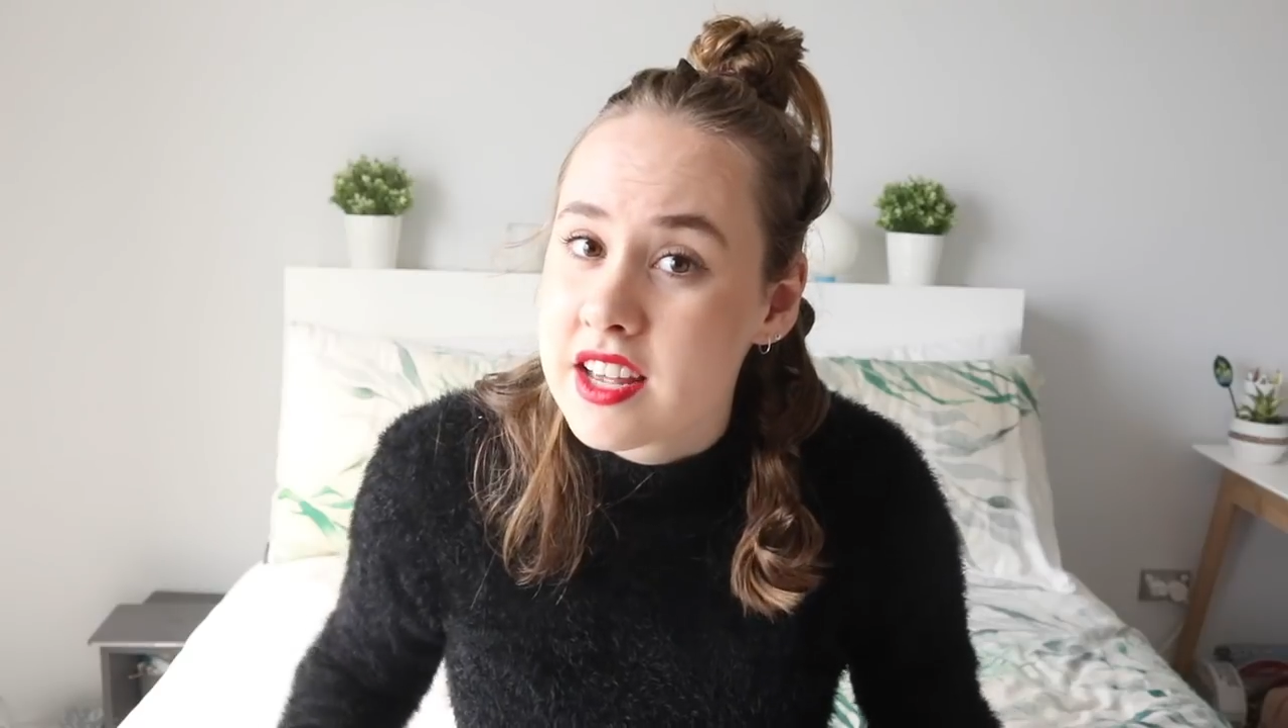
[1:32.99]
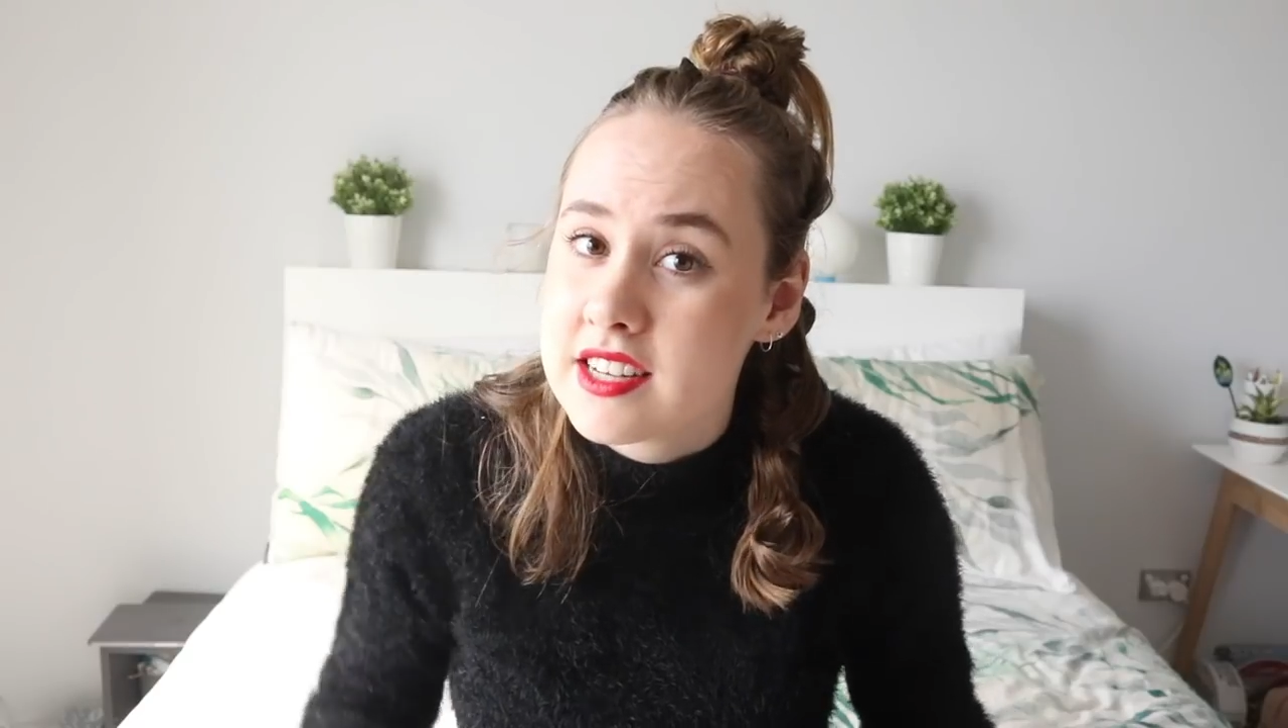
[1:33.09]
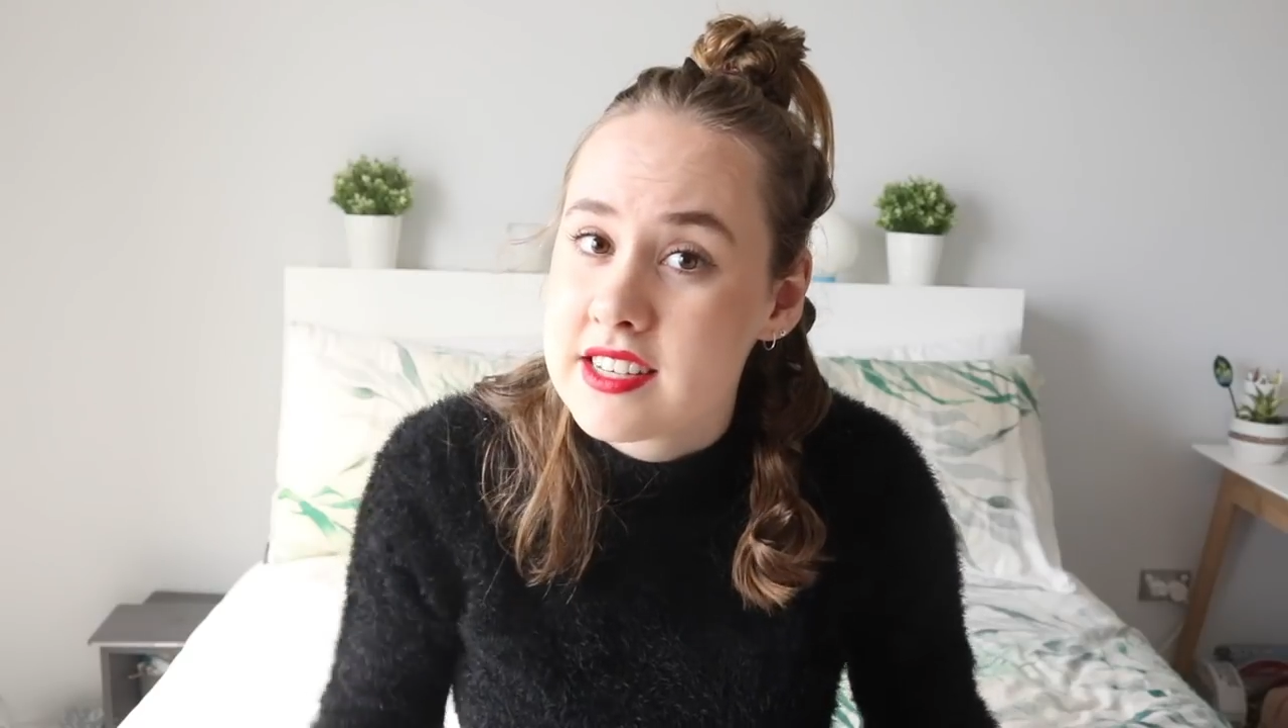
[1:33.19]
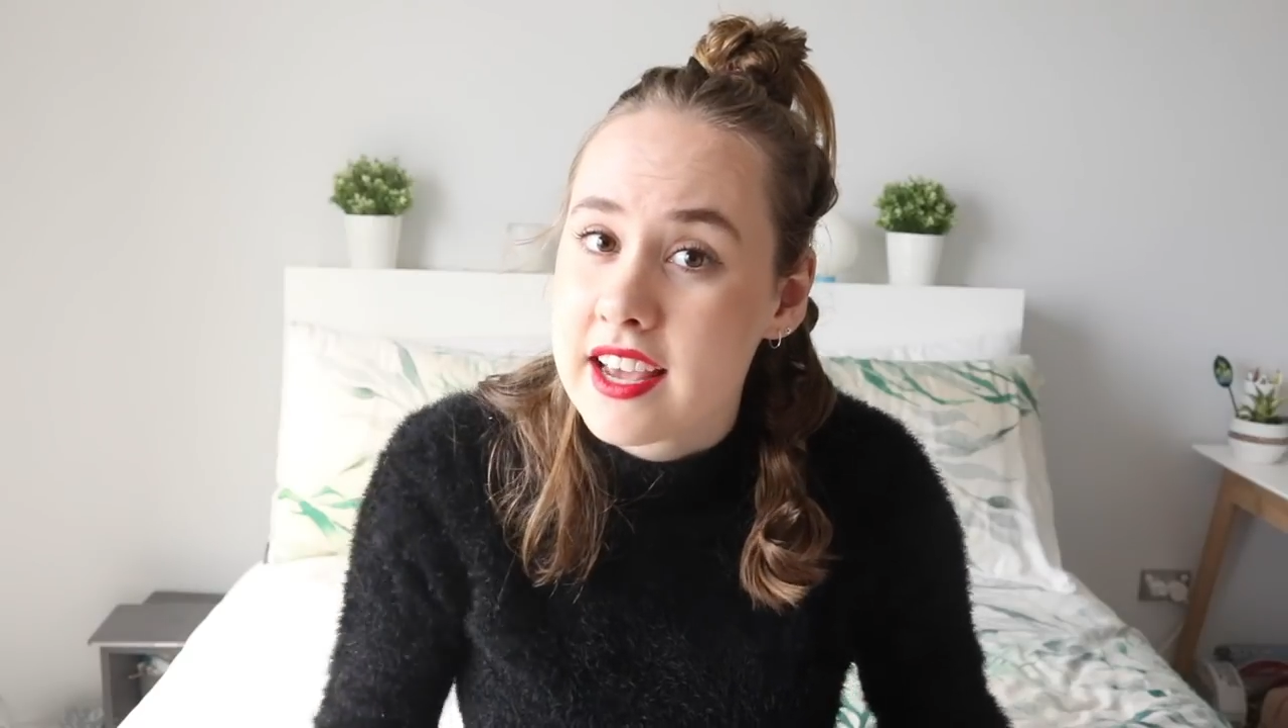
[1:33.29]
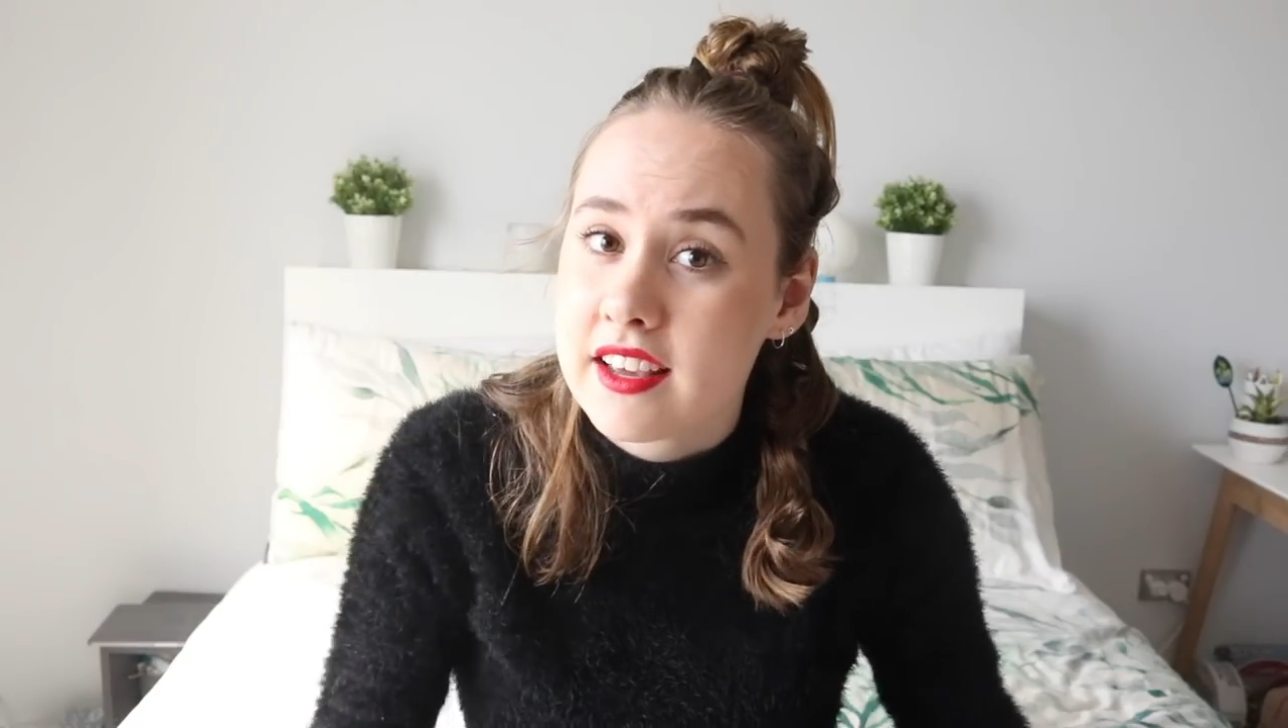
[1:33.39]

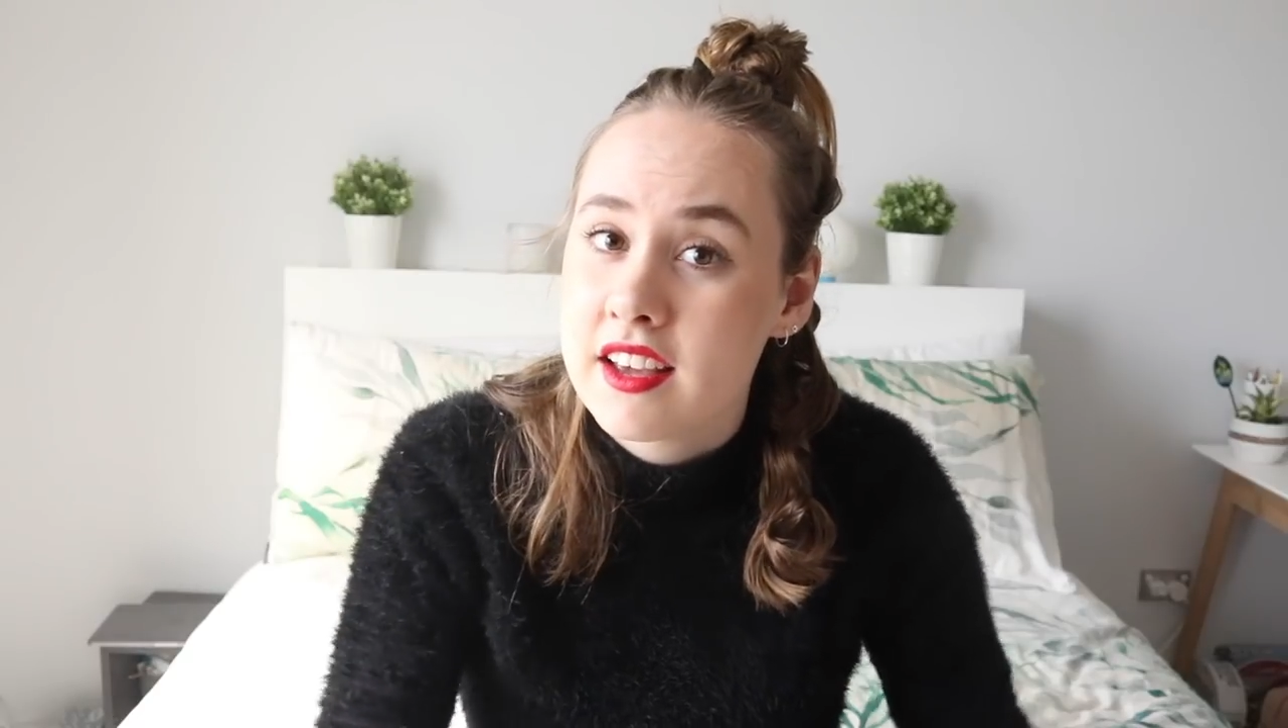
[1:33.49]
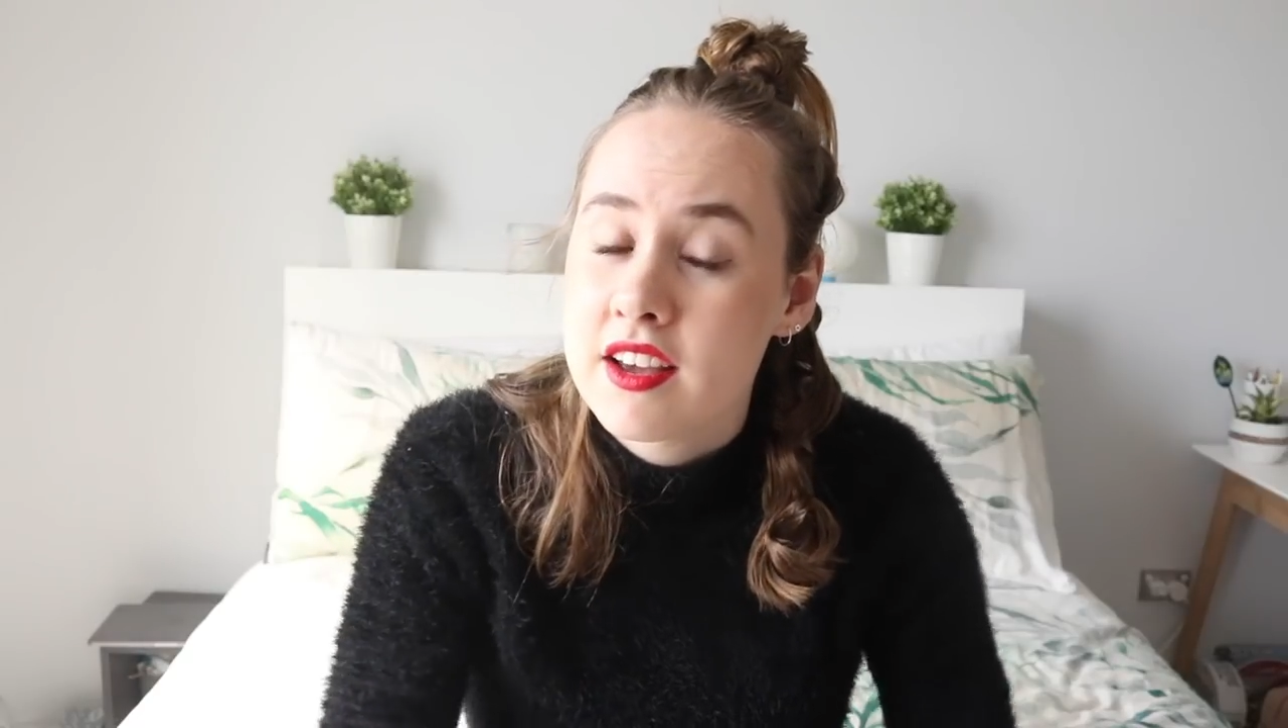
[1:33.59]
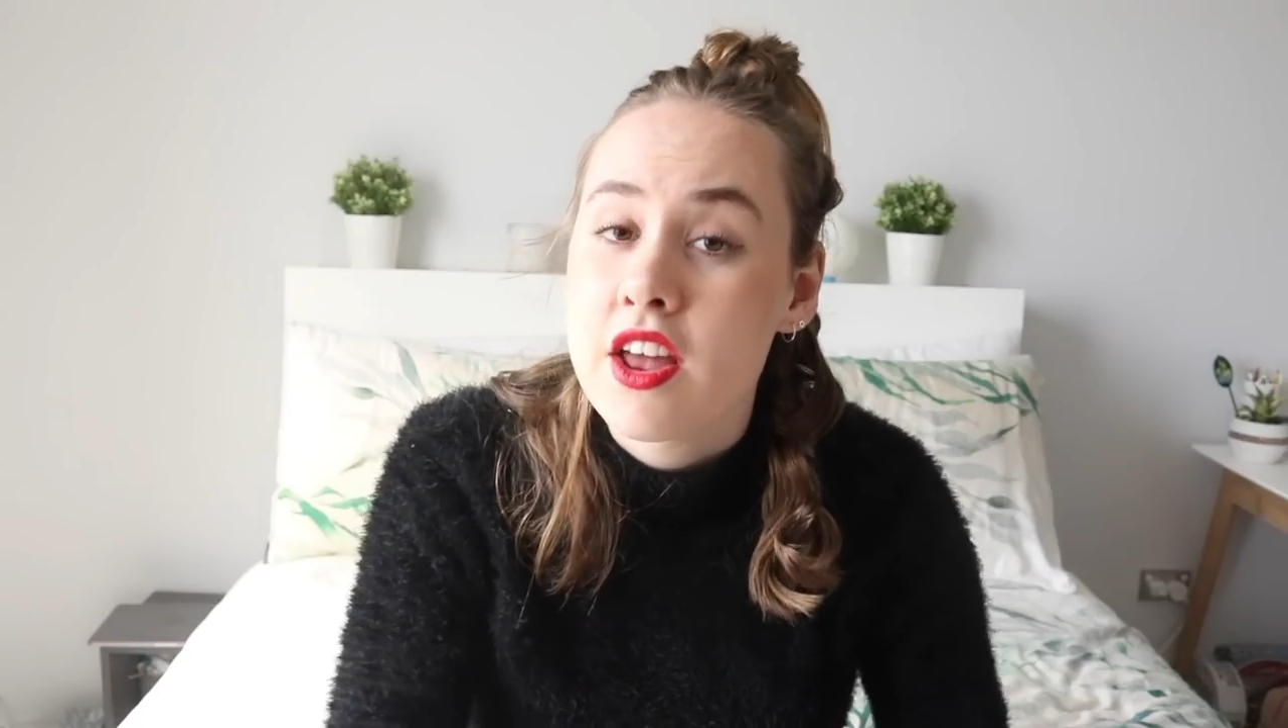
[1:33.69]
gonna take